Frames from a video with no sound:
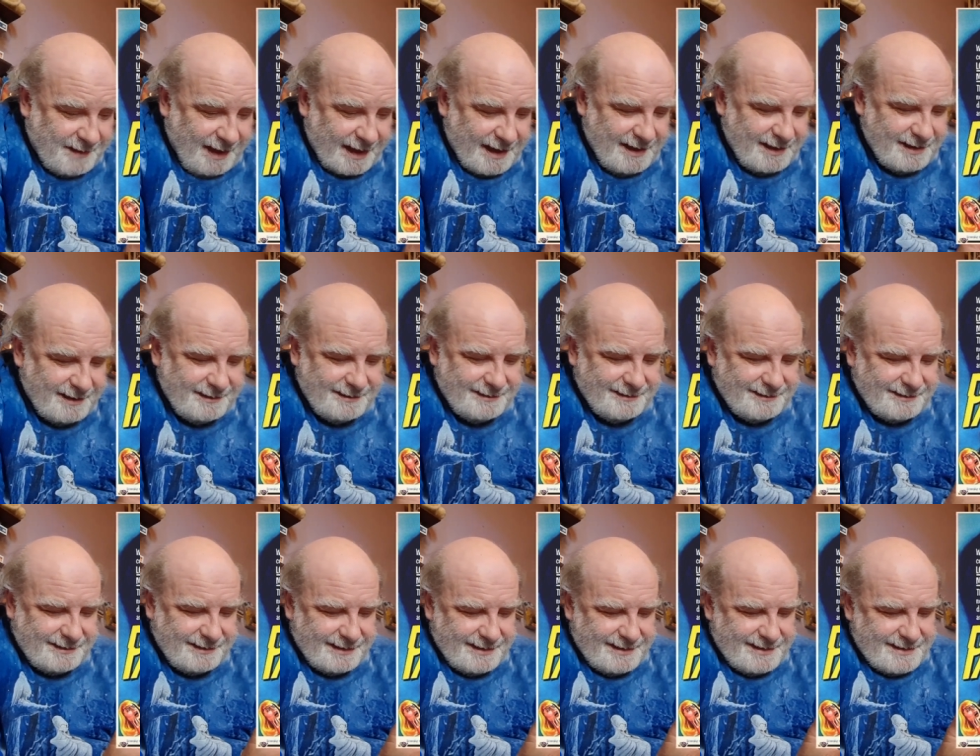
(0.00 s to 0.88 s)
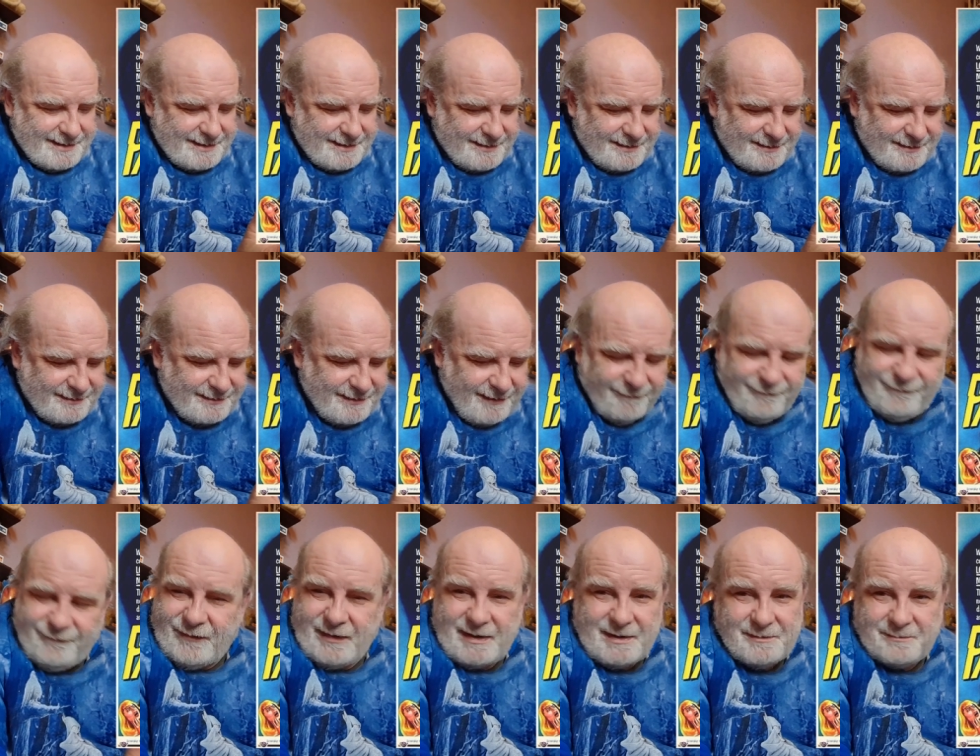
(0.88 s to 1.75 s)
the
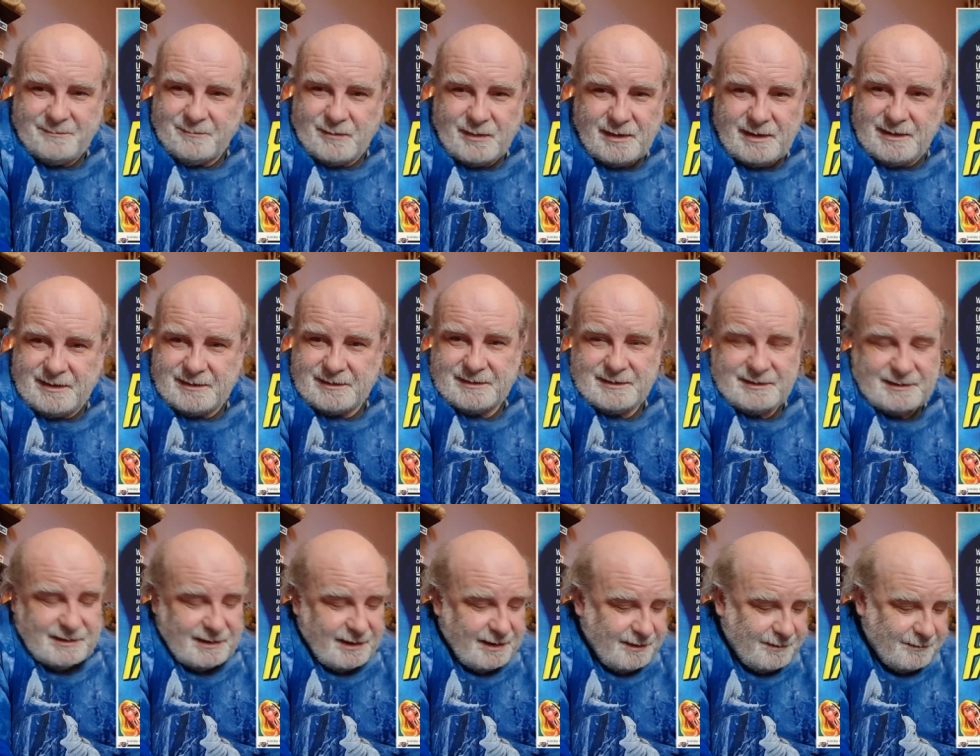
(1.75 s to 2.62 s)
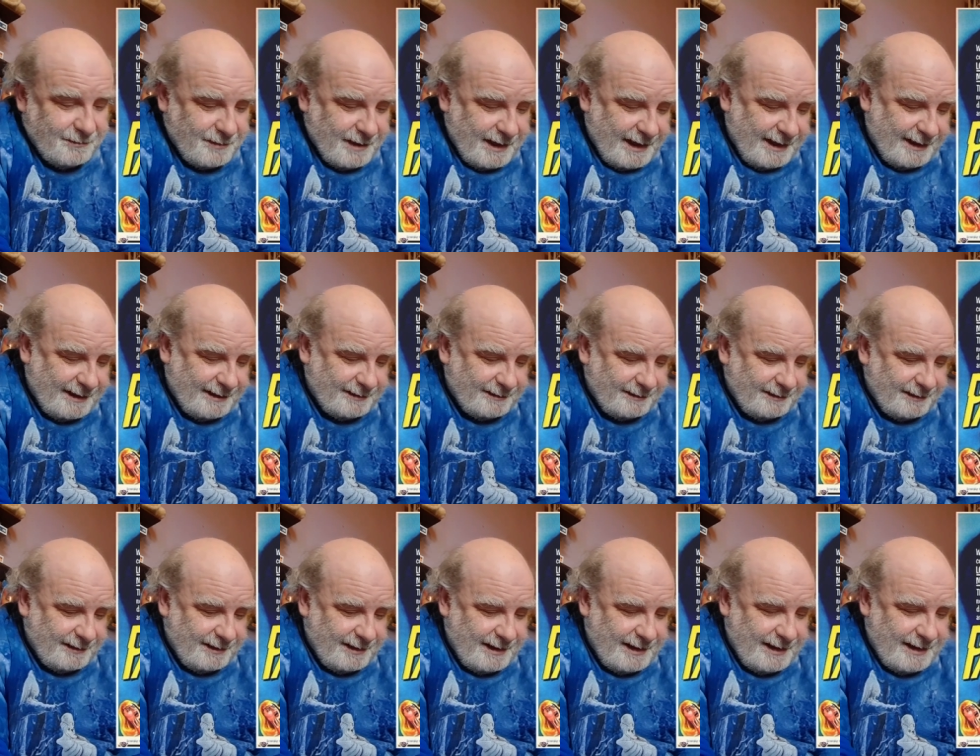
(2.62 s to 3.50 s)
film works so
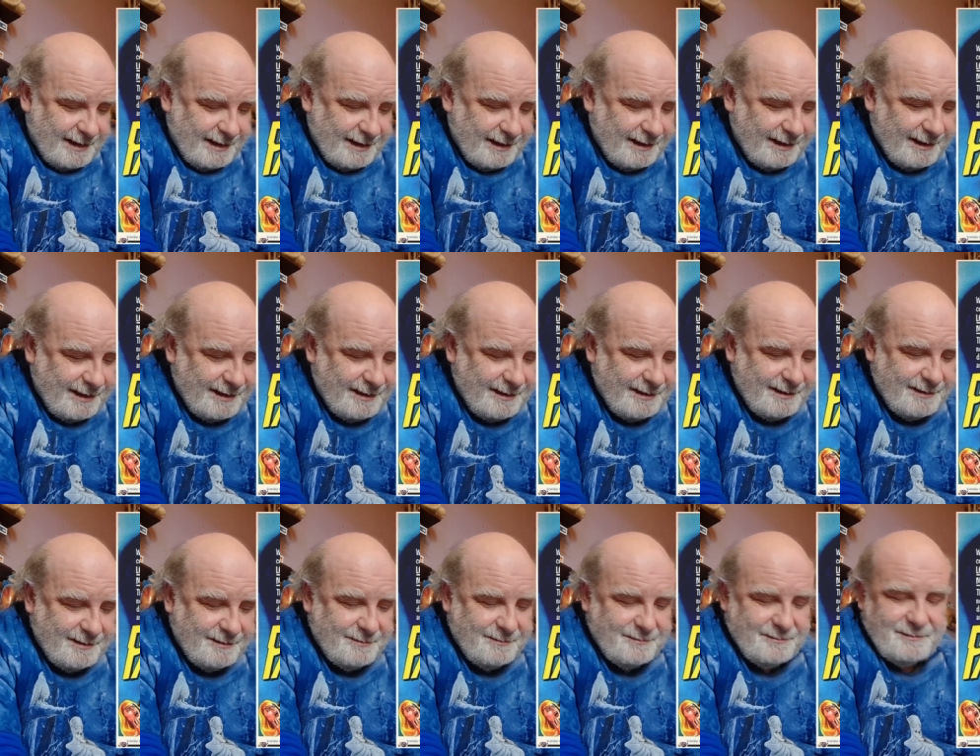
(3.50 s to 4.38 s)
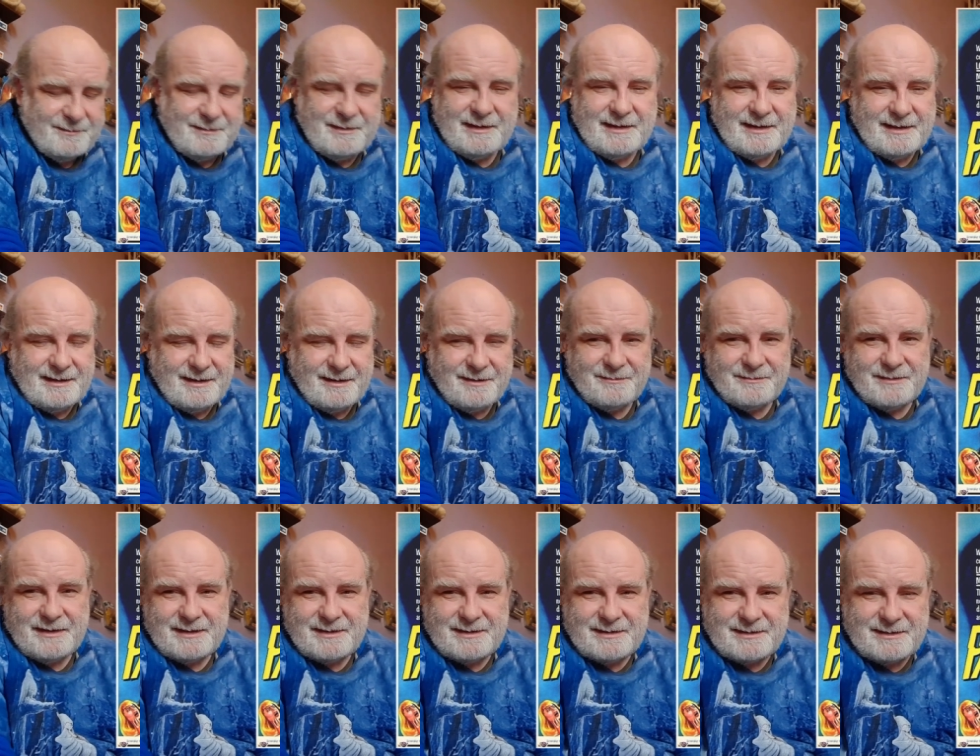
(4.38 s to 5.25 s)
well.
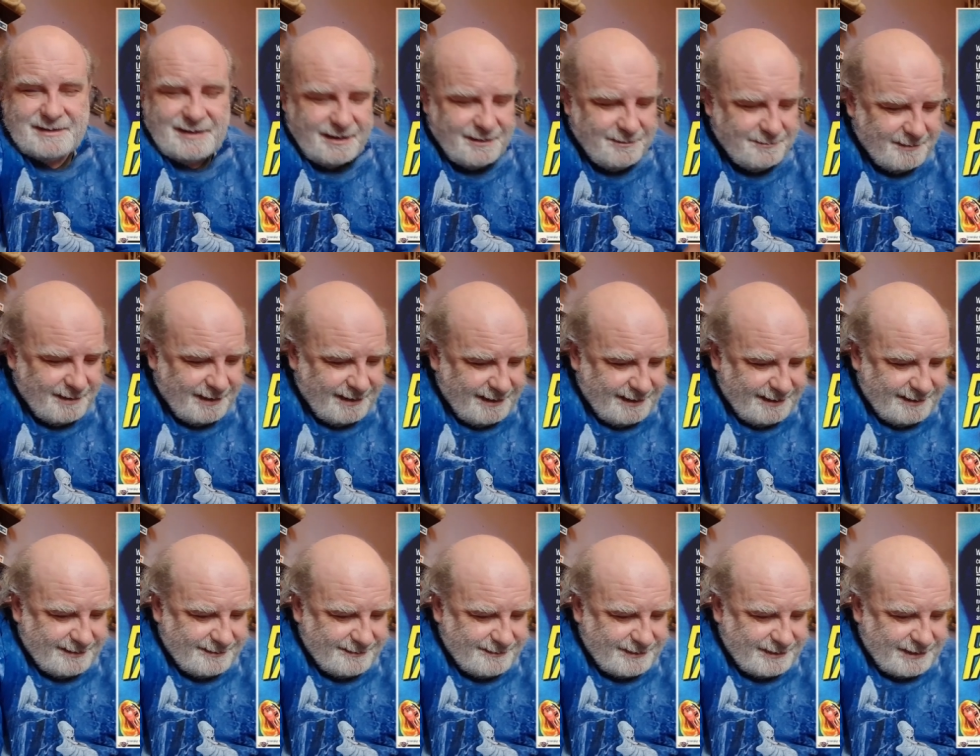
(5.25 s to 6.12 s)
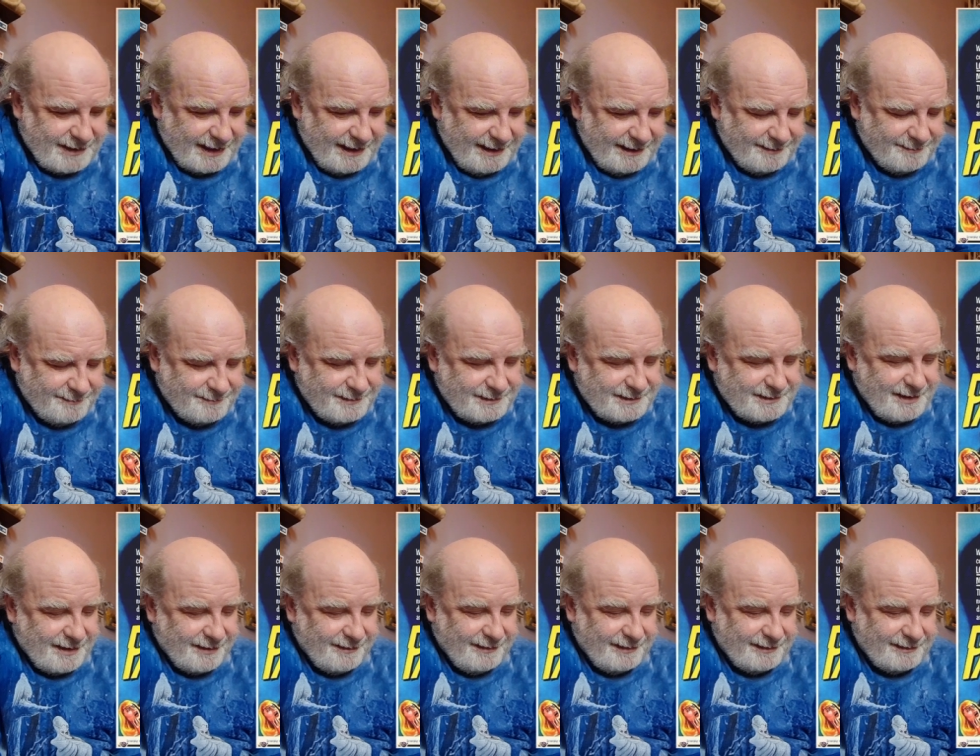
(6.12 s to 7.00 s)
There's so many themes
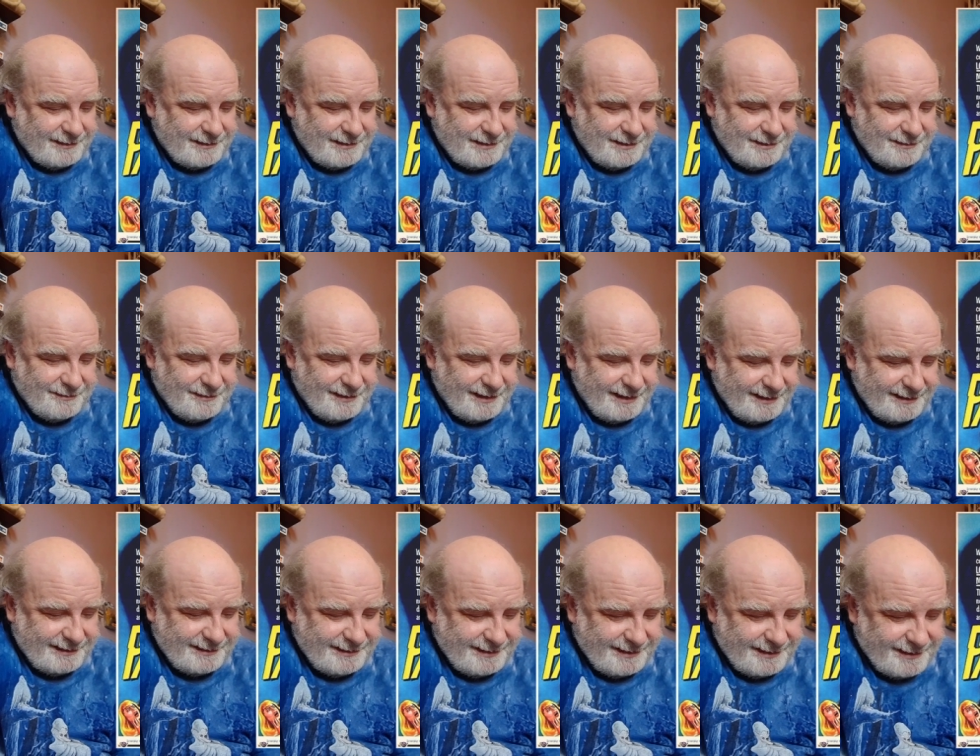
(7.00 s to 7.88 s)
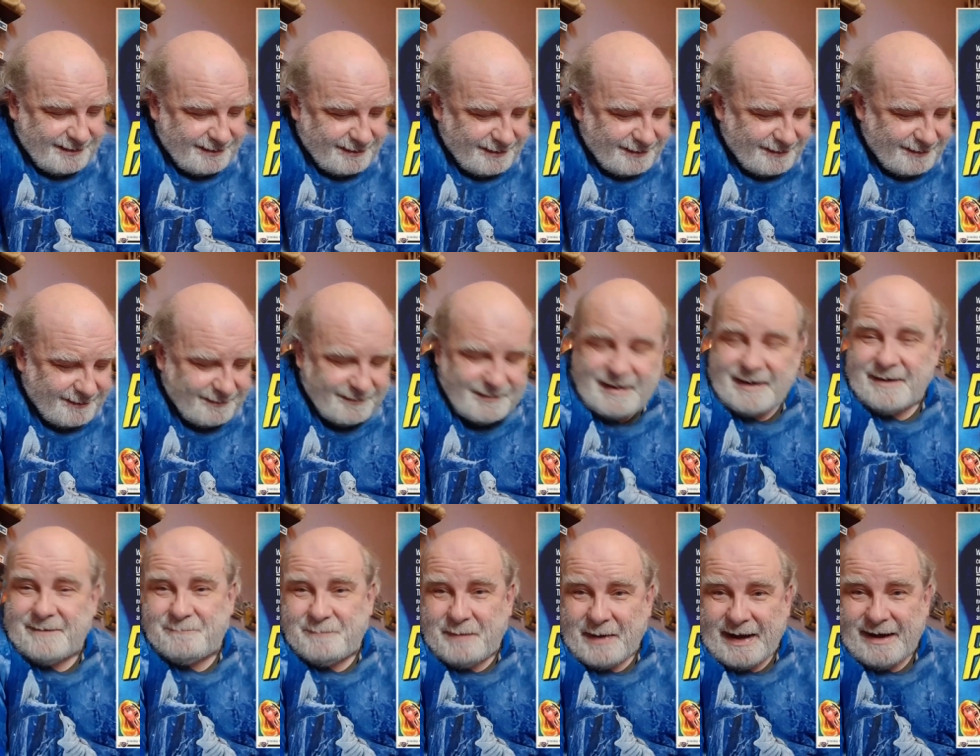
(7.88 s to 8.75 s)
going through it,
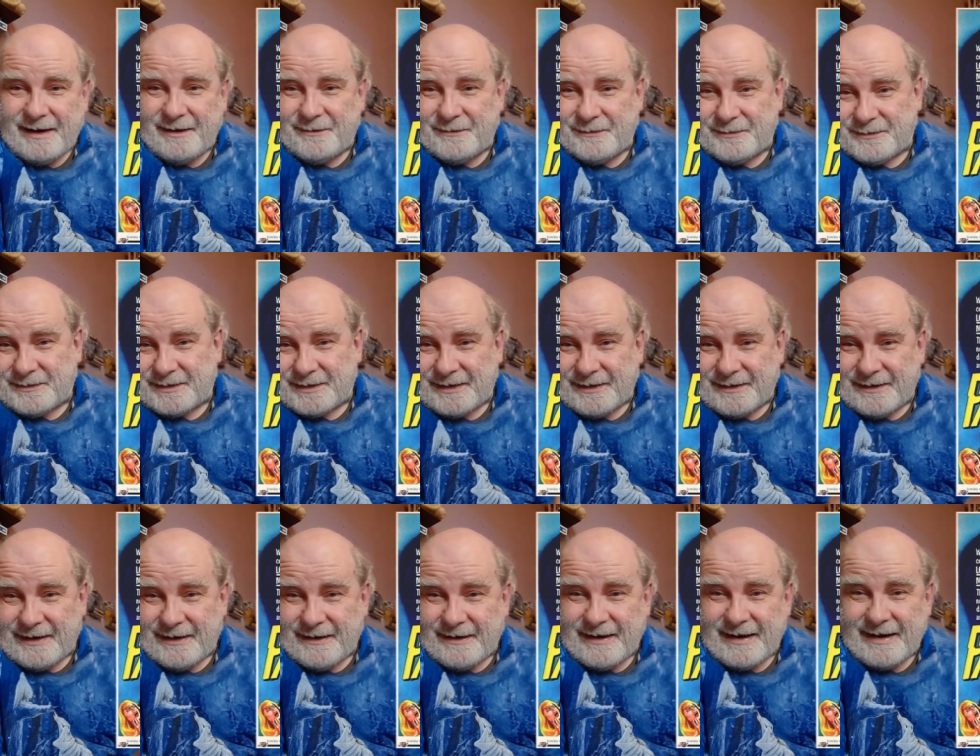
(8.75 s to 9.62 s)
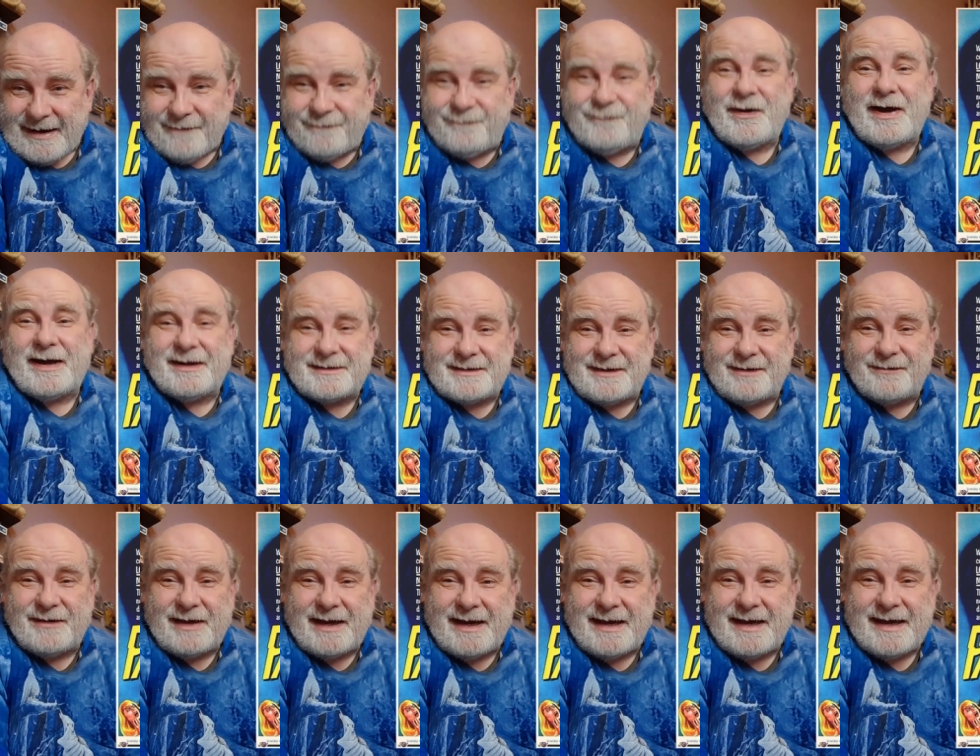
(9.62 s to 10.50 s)
about
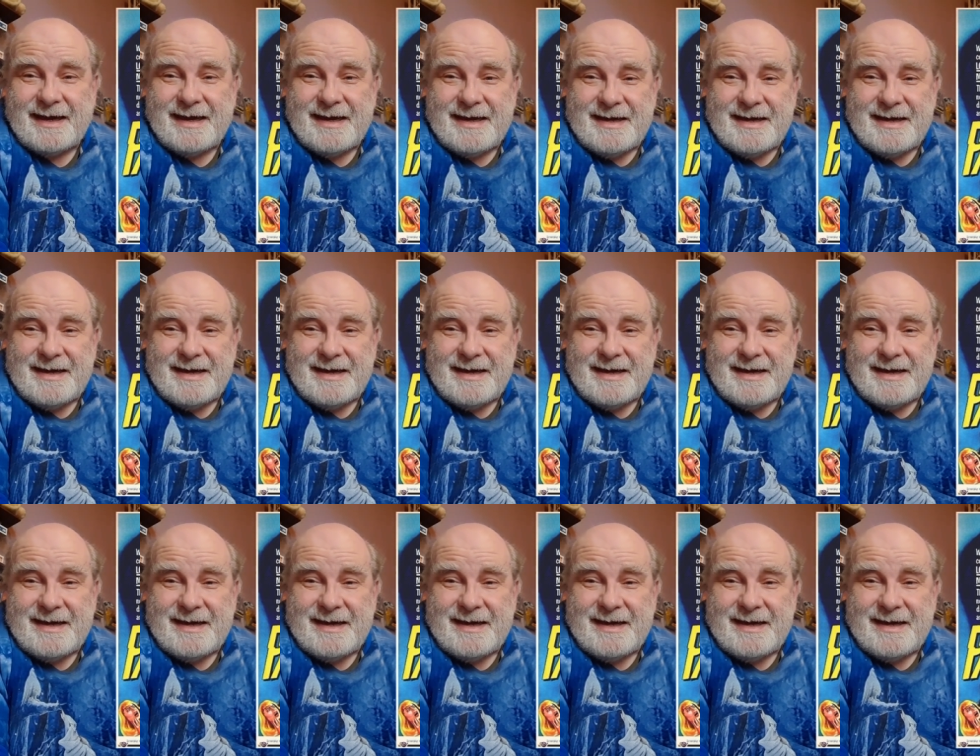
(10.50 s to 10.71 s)
effectively